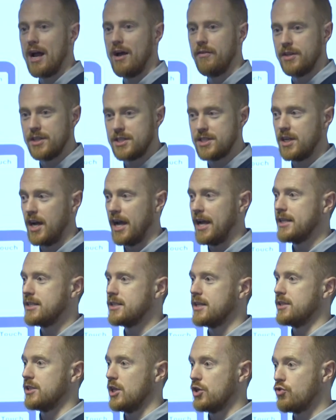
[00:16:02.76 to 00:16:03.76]
around the
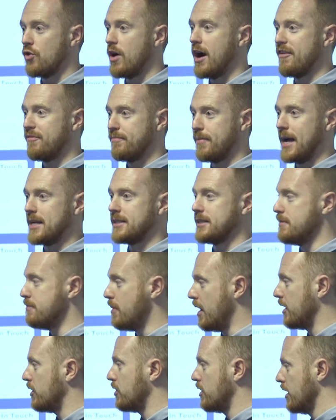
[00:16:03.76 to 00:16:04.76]
sites, and as they drive past, they
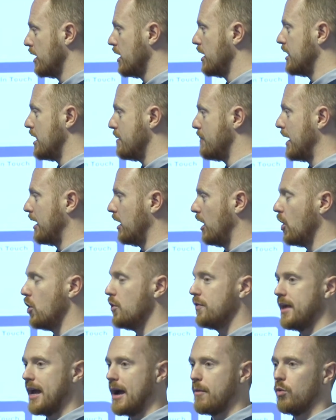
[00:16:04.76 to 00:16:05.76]
might
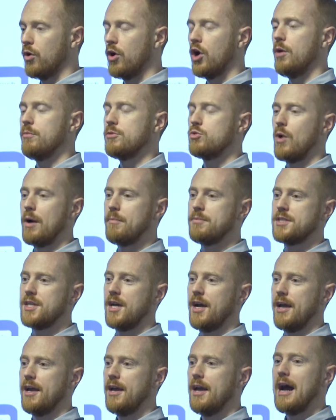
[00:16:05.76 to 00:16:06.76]
load the Amwell Homes
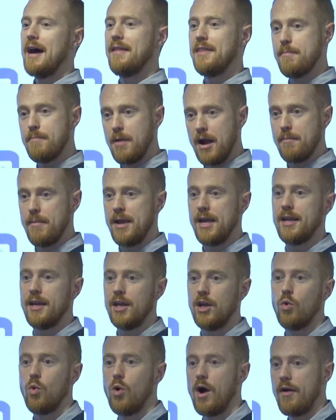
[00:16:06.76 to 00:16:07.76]
website and they might make
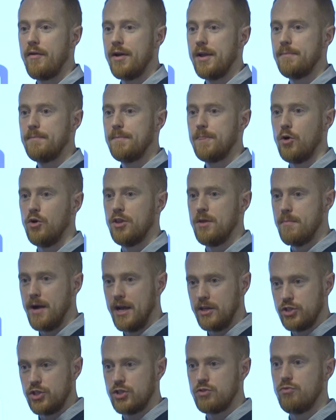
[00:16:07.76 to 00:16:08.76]
an inquiry, or they
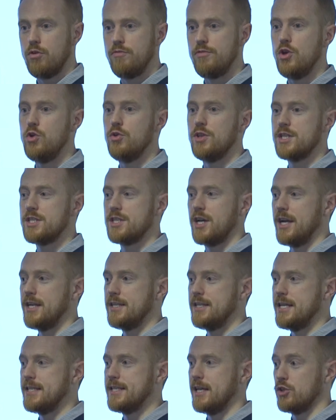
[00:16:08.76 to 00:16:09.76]
might just review the
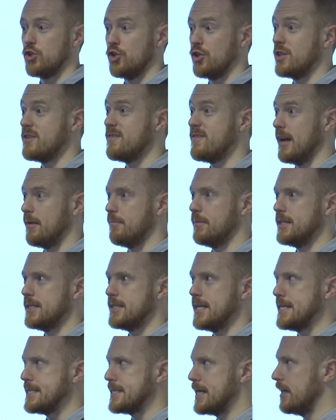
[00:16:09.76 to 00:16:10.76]
site details or the
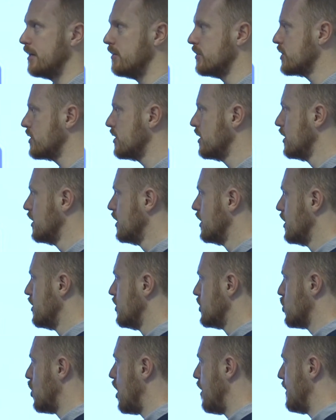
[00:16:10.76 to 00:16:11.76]
development details.
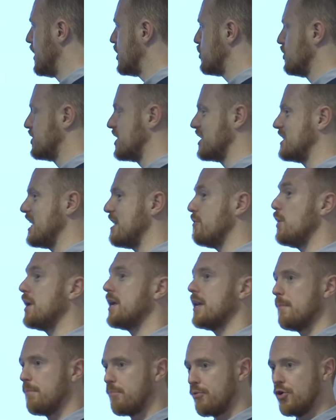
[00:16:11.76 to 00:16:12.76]
So our mission was to see if we
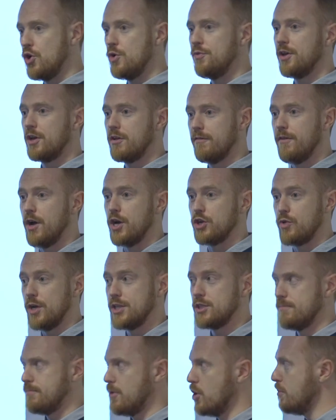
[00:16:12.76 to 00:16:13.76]
could improve the conversion
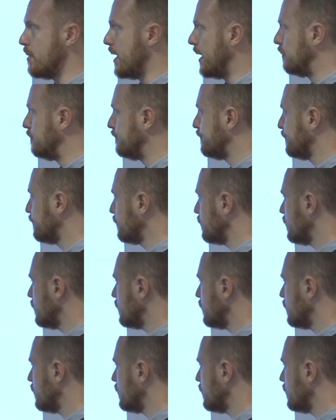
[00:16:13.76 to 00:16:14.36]
rate on mobile.